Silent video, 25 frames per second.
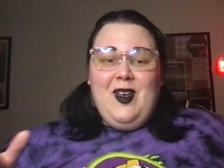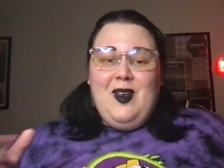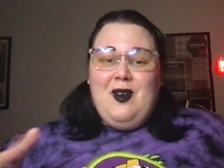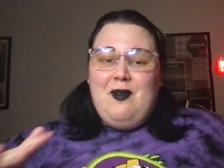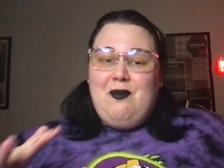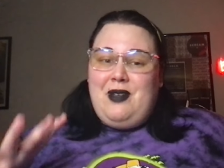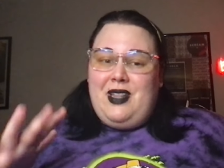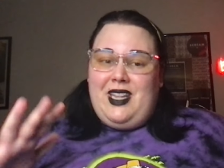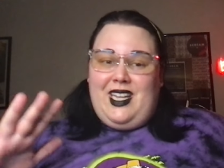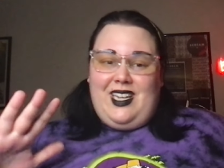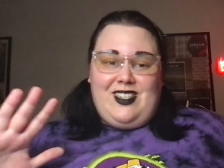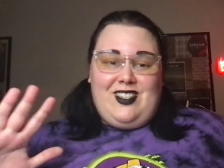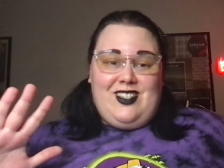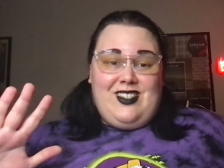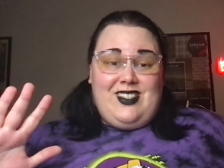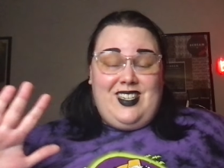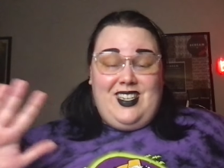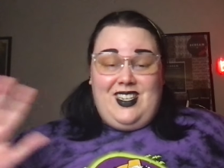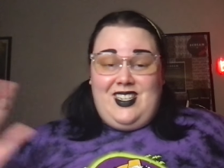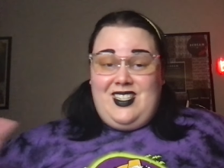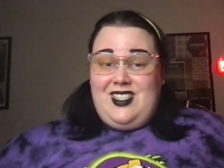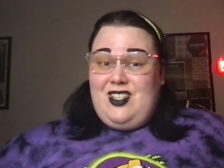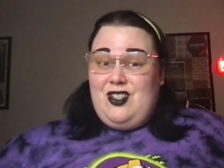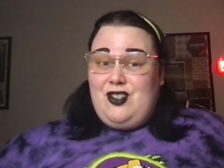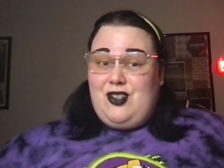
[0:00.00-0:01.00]
But that's just a
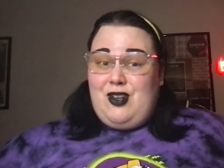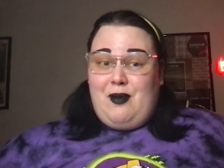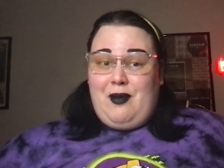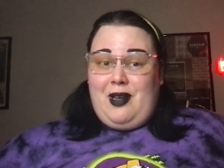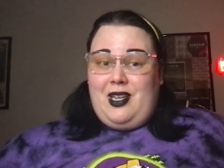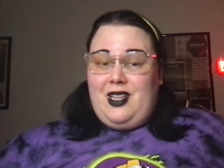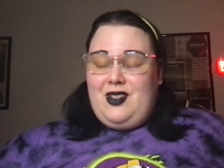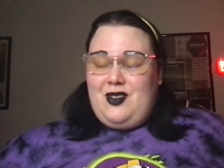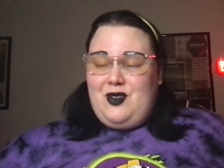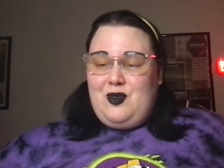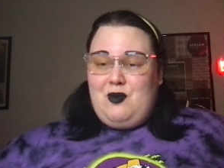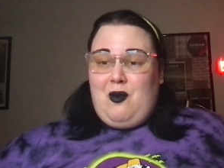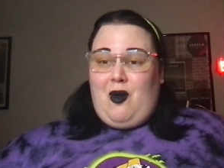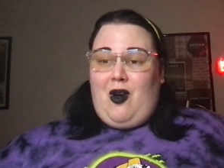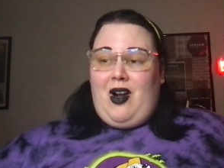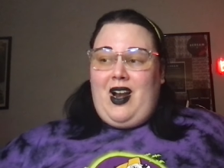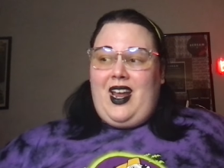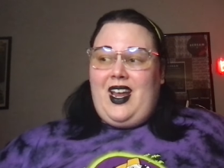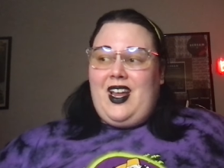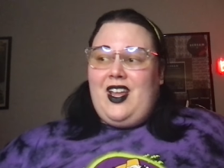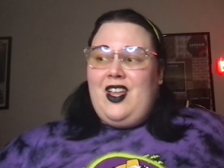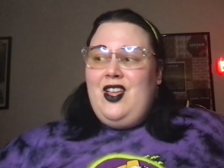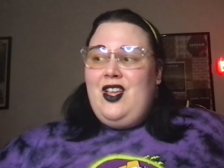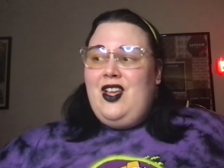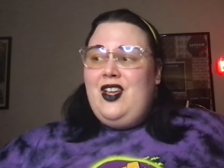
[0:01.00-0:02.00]
decision I made this
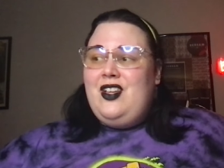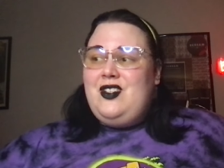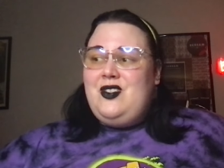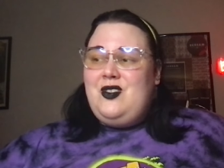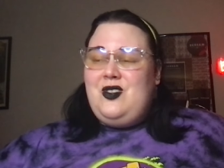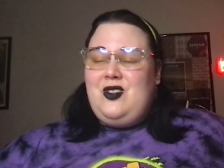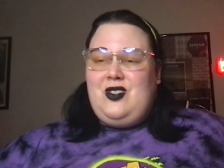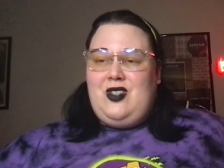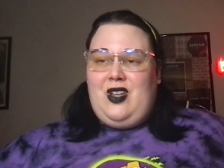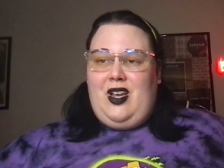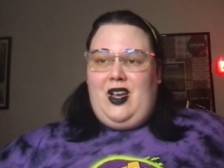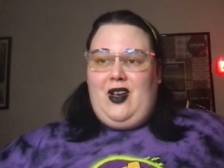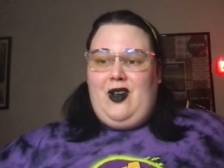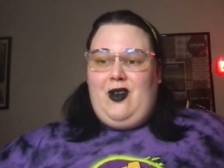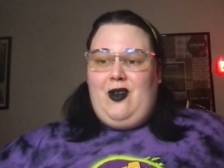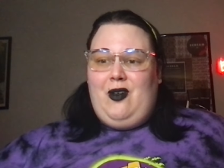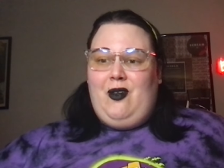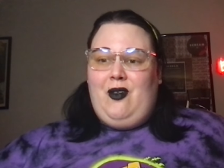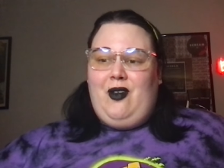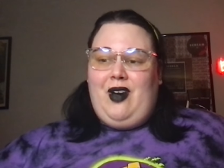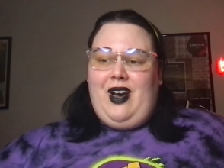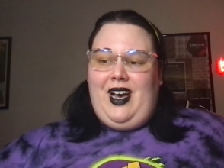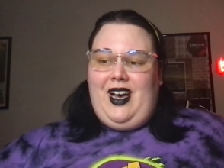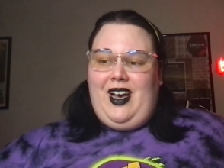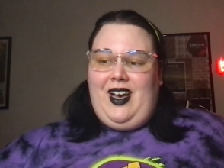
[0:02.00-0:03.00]
morning.
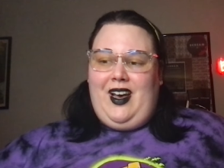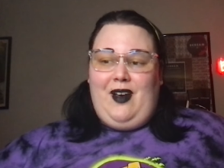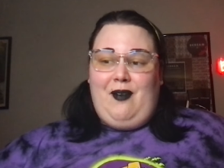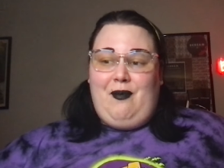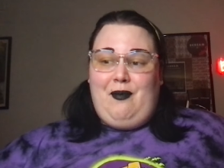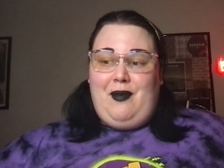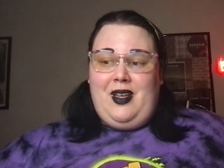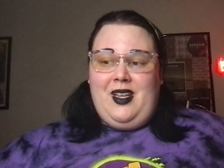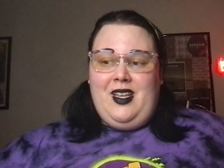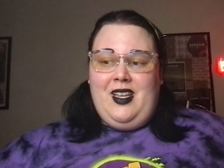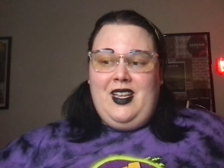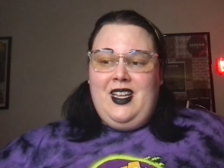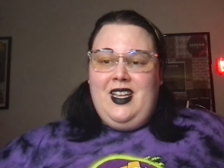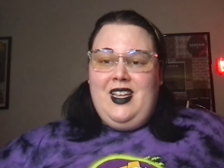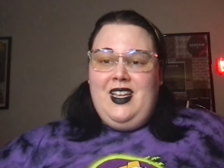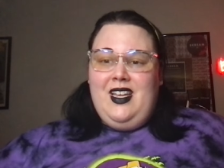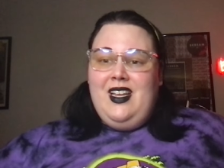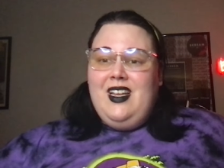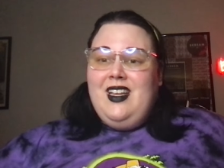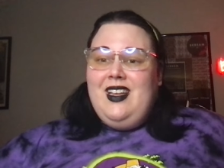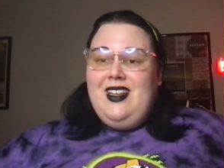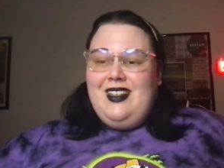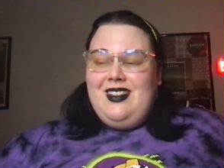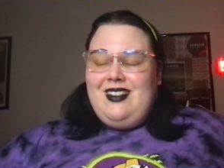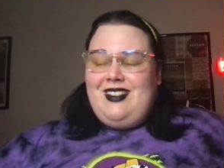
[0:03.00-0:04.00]
So,
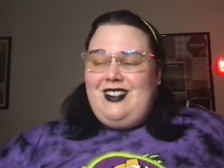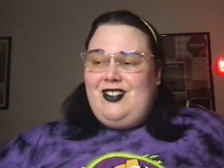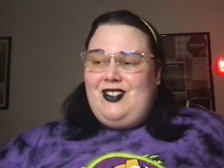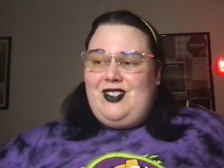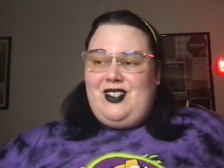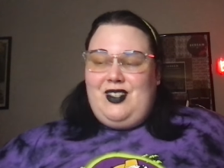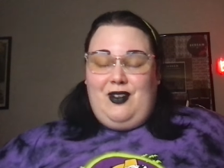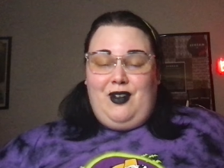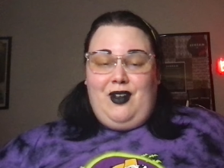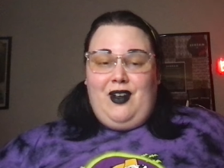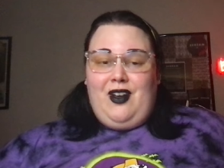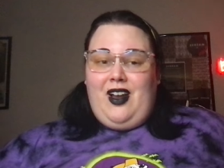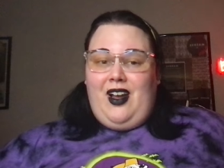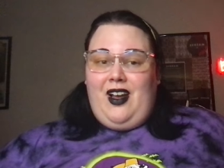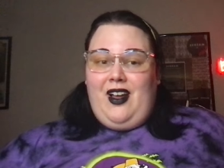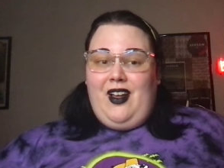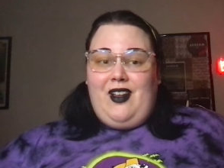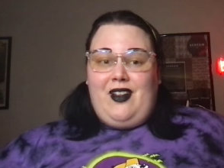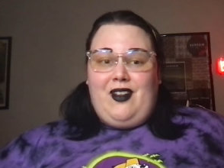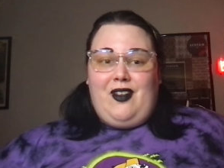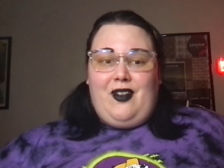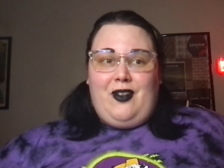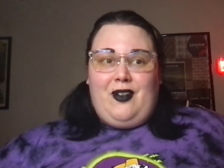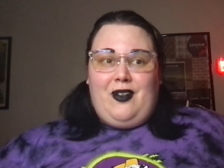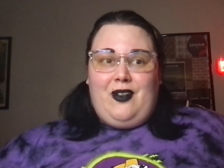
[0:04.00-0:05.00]
just
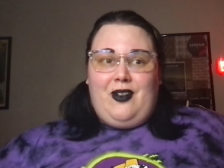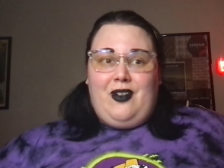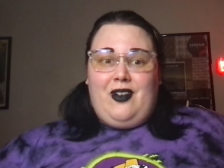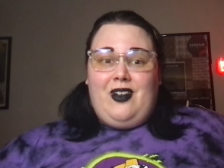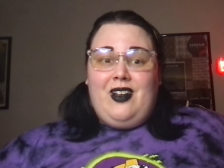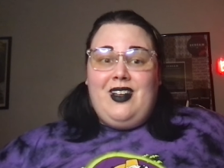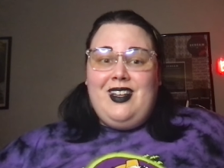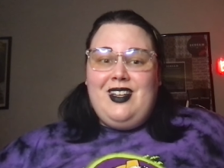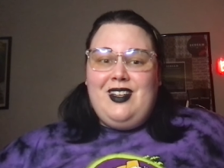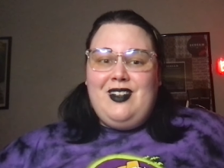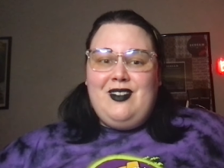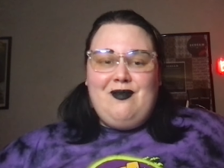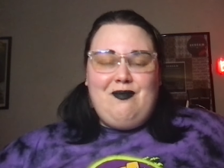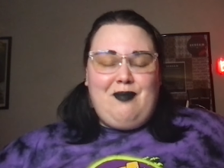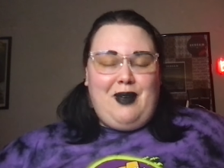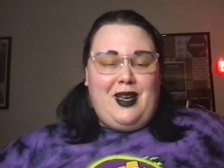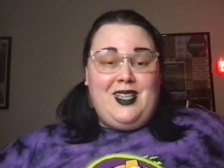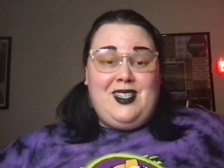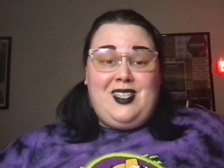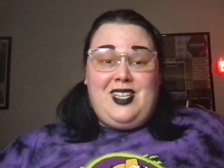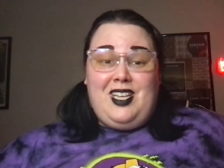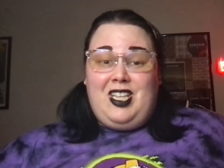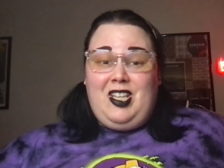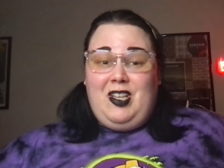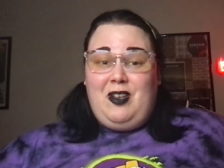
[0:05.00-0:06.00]
your
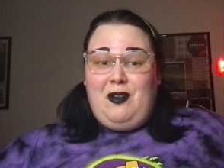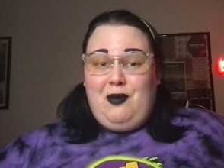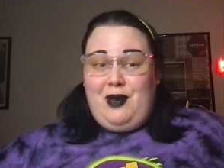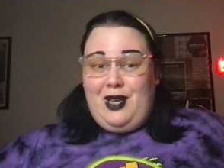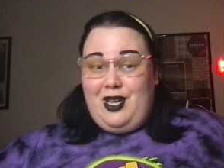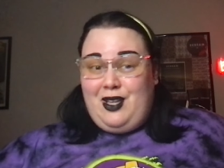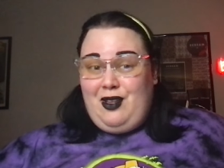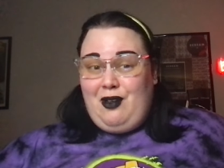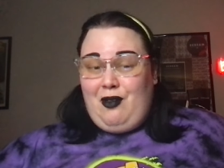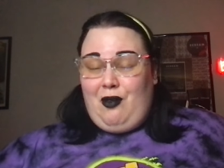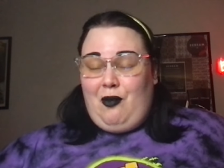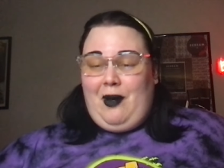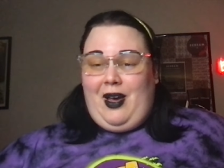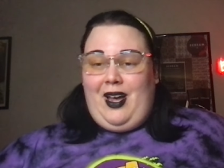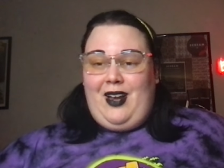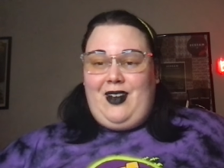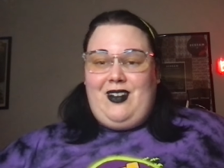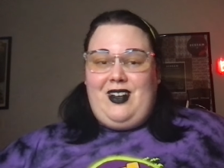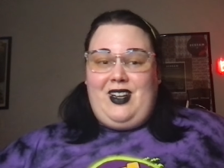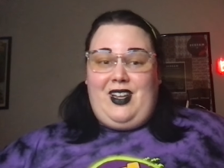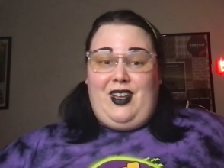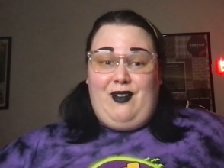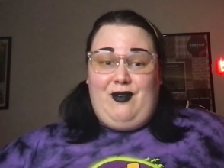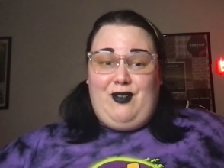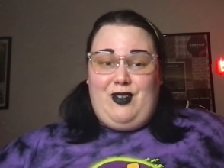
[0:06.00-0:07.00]
basically weekly reminder
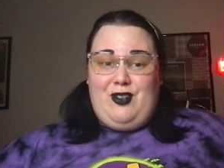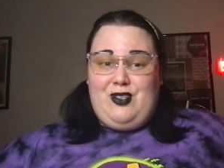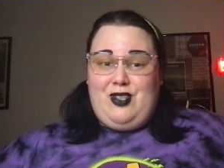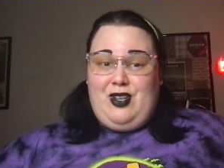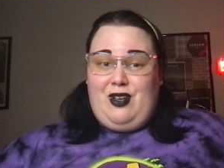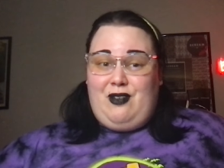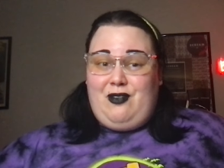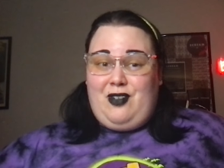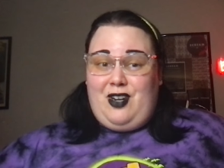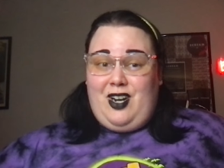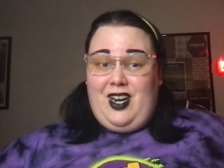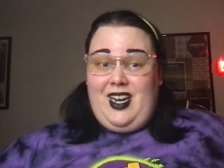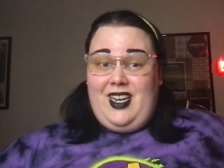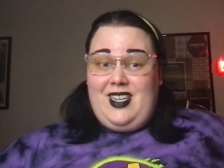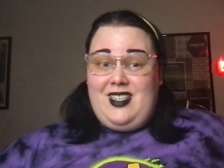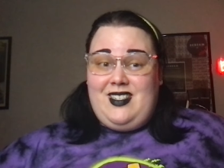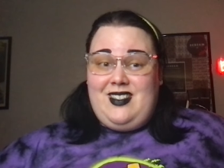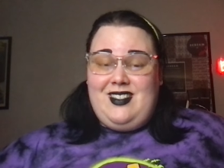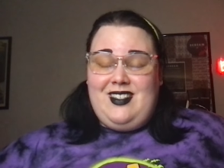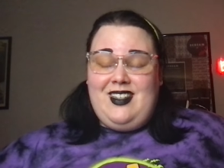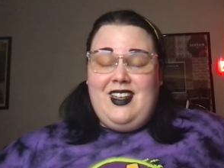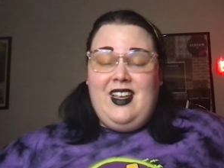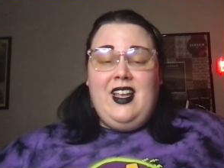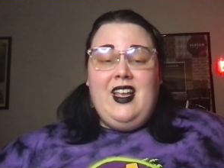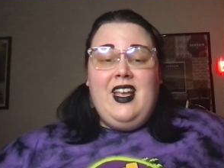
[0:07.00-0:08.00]
to give yourself
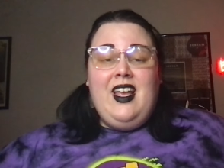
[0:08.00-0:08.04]
grace.